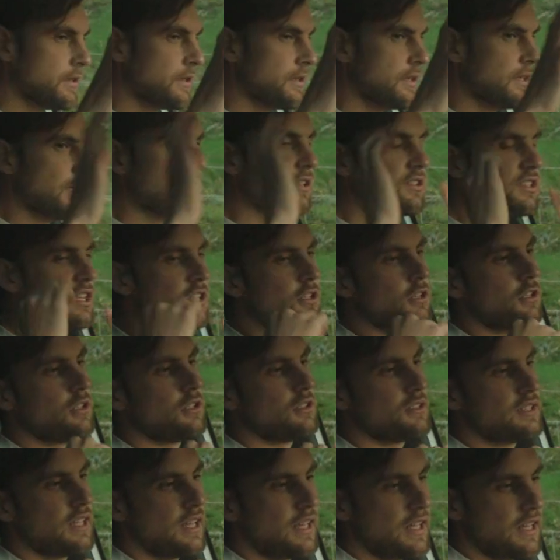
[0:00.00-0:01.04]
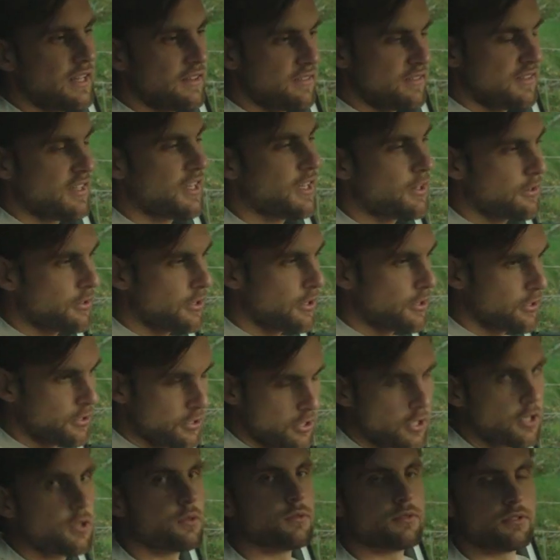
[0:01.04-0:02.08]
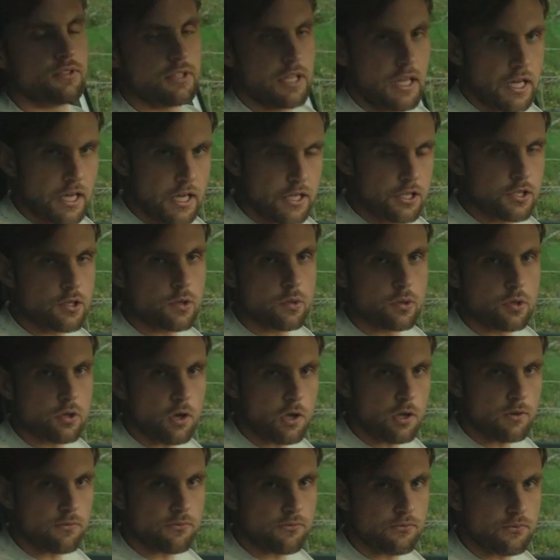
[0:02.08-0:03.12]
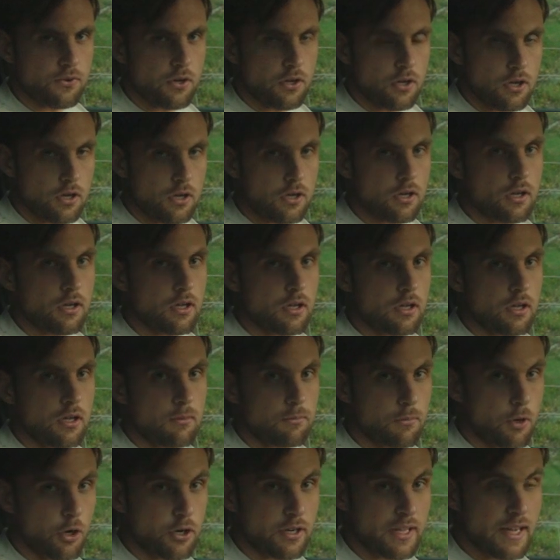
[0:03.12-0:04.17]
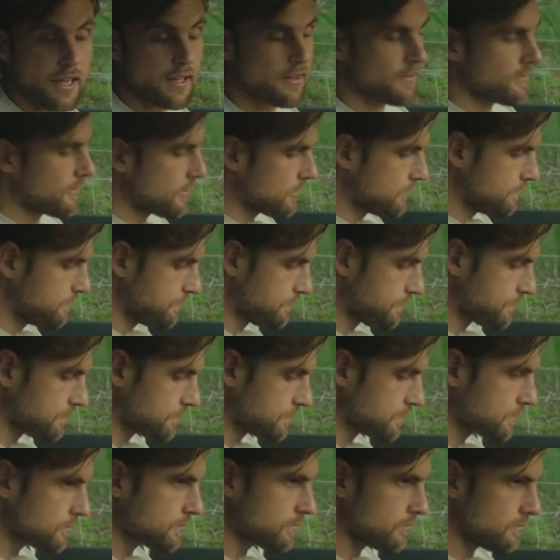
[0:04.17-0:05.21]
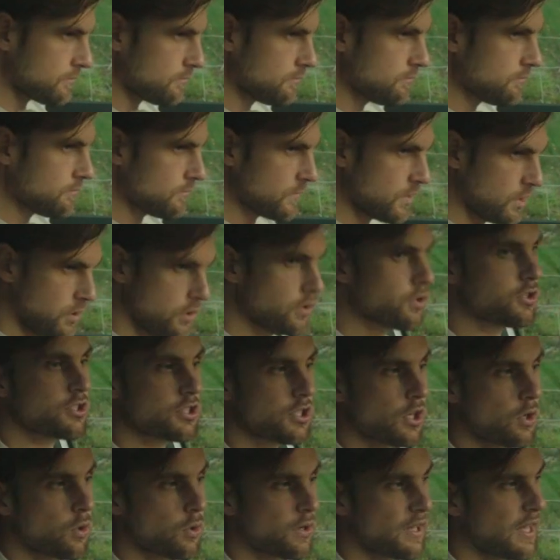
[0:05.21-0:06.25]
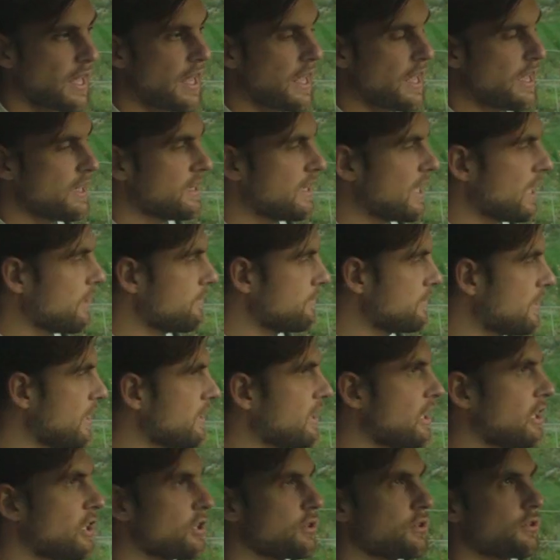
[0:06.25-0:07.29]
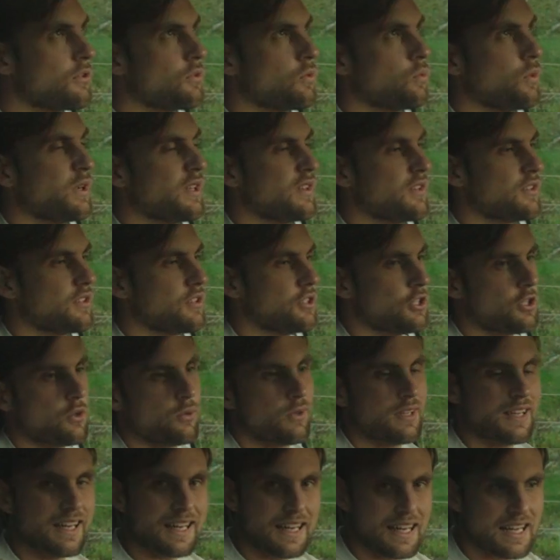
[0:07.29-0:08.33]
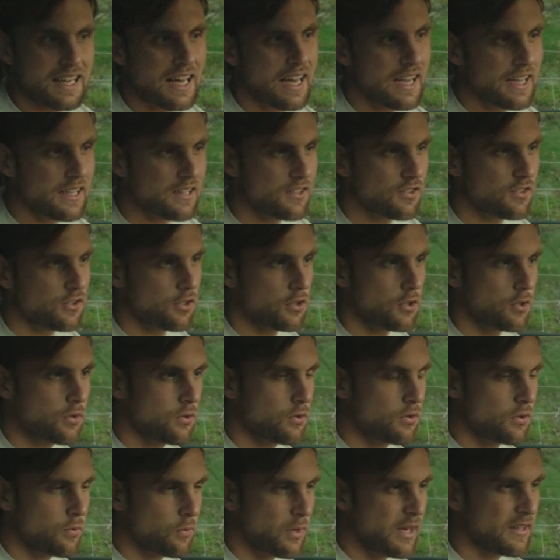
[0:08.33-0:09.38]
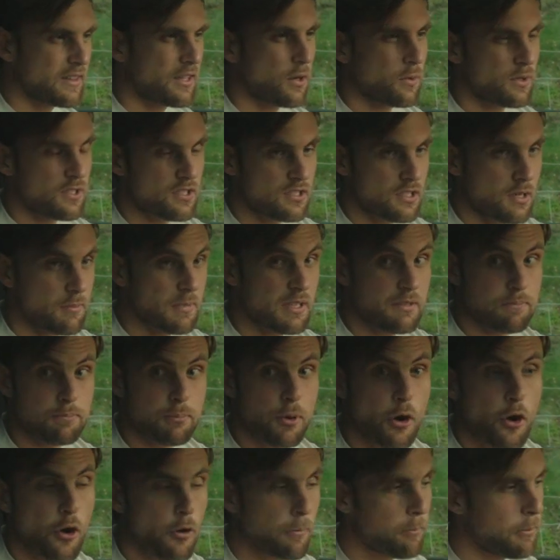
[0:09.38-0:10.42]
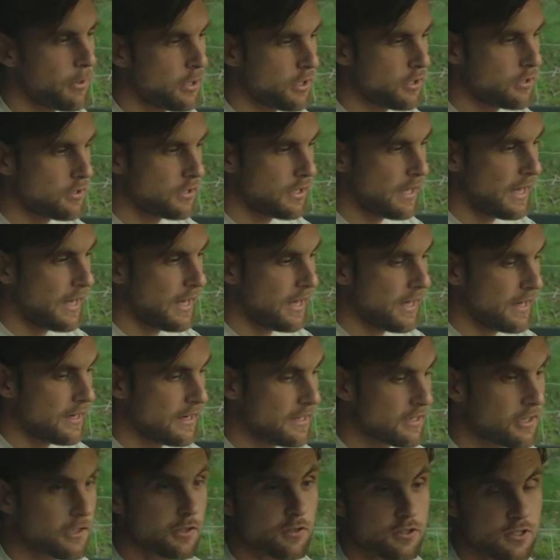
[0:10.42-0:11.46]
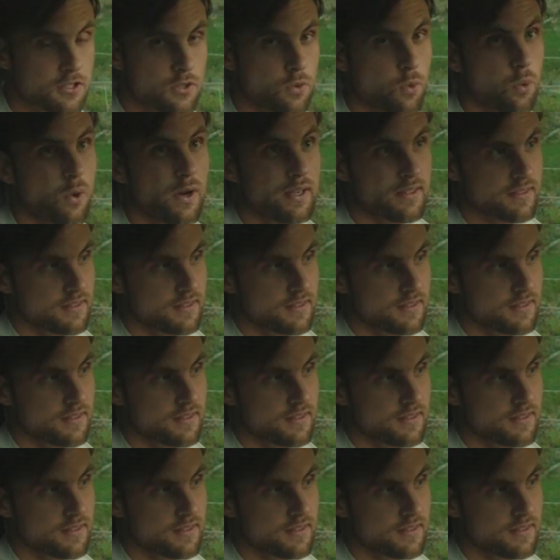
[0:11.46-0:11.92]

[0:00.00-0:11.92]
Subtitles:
In general, the interior, you know, the new Golf Mark 8 looks okay. They have done a lot with, you know, light, so right now it's a bit purple and it looks quite